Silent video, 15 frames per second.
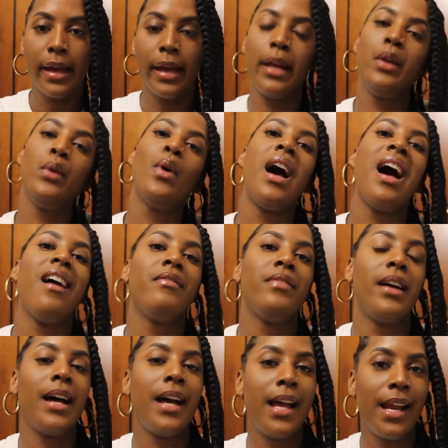I do have
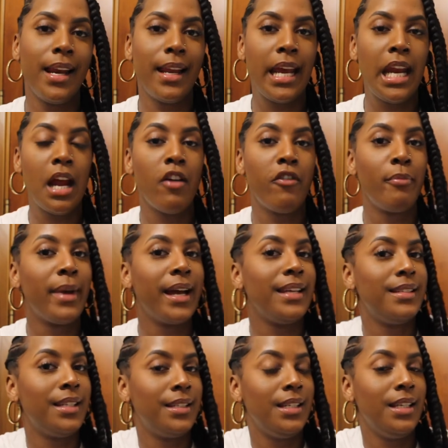a highlight of my
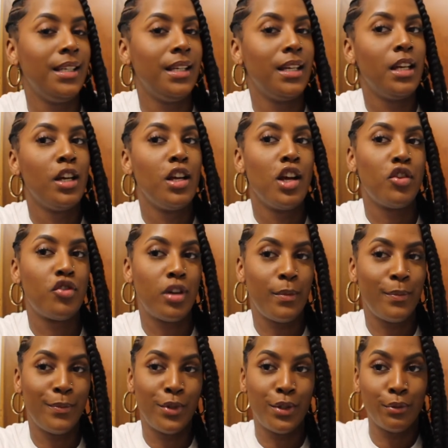city
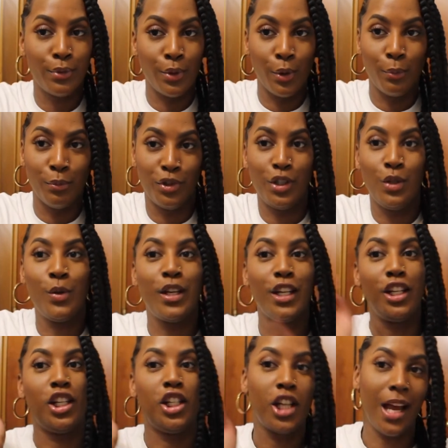trip to Rome, so you
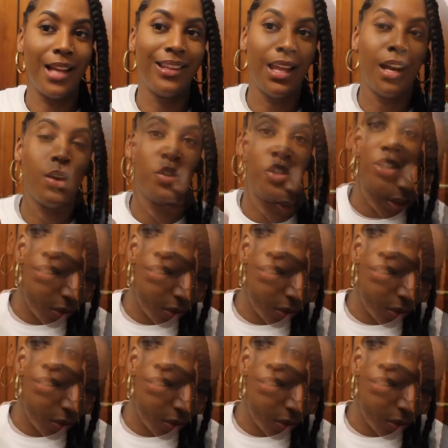can check that out.